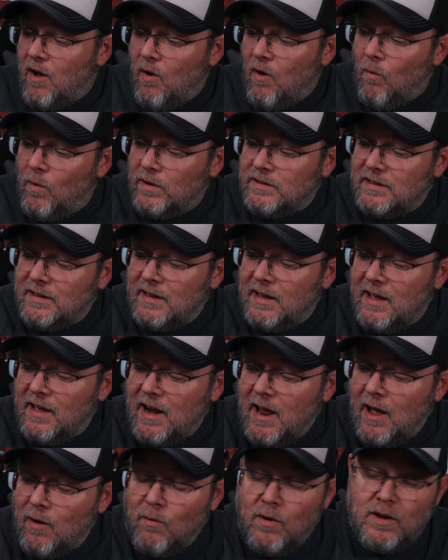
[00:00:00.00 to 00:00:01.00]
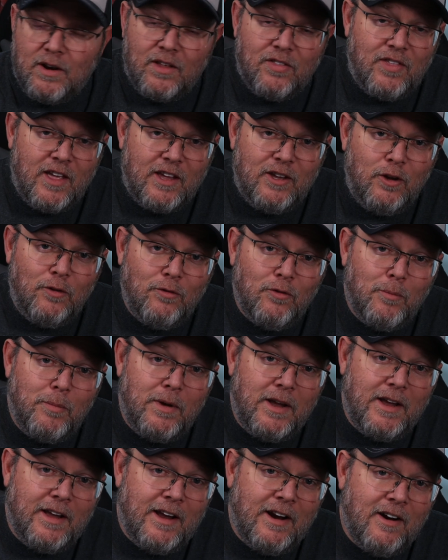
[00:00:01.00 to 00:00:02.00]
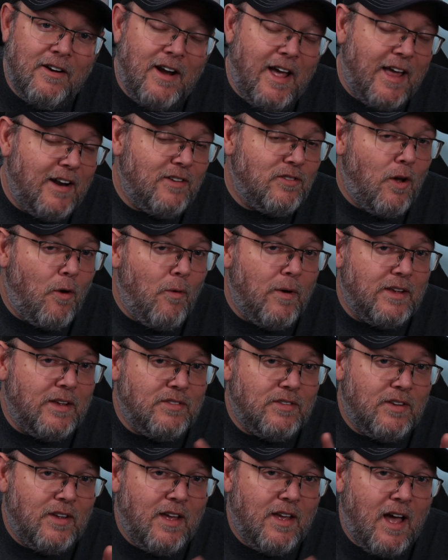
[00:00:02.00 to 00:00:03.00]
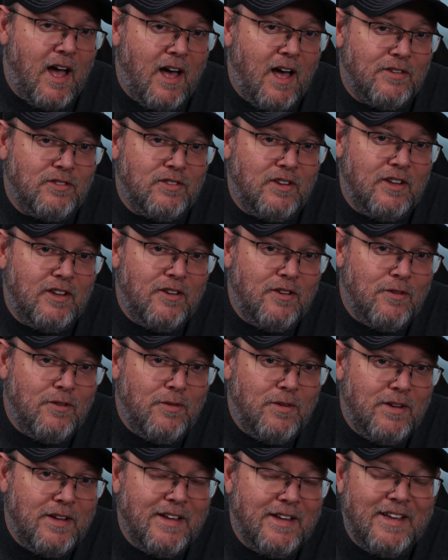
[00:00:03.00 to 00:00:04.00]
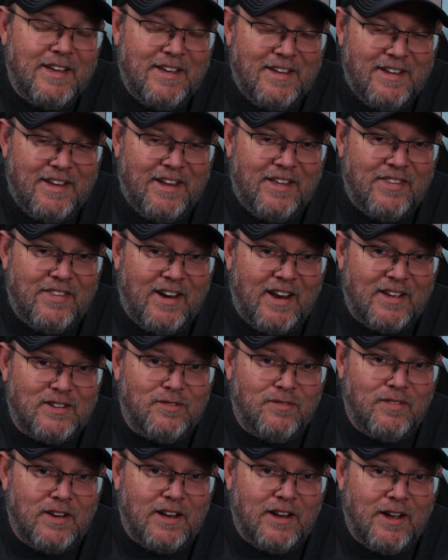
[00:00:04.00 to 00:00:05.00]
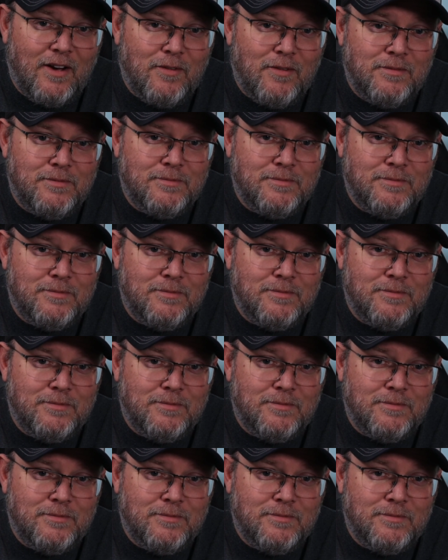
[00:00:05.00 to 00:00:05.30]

Once again, I want to thank you for being here. And as always, I'll see you in the next video.